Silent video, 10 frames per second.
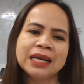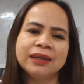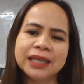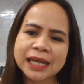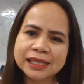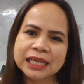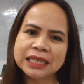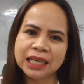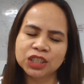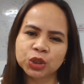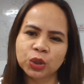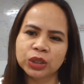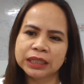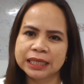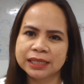
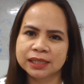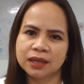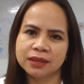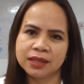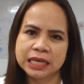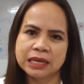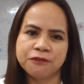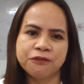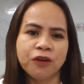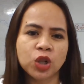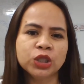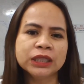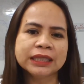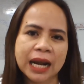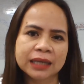resignation is the
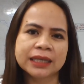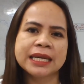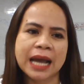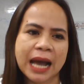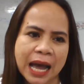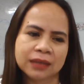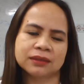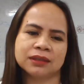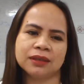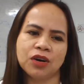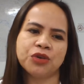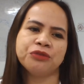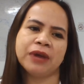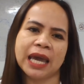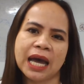voluntary act
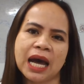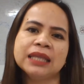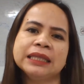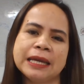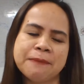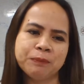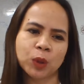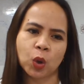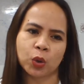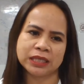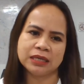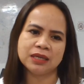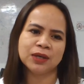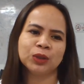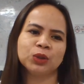of an
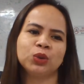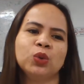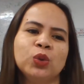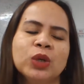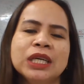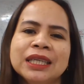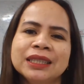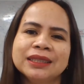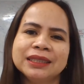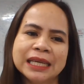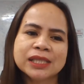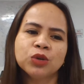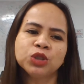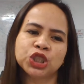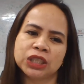employee to
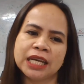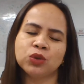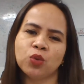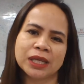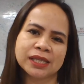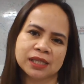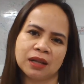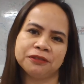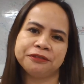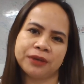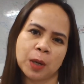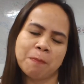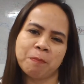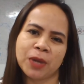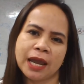dissociate oneself
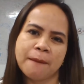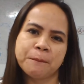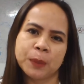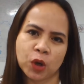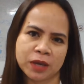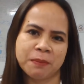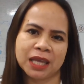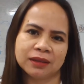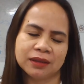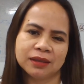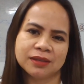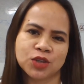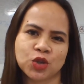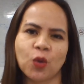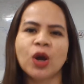from employment.
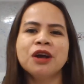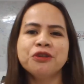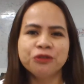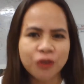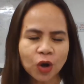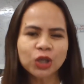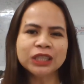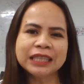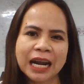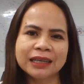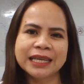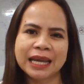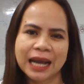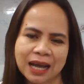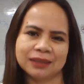So,
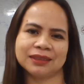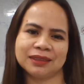voluntary act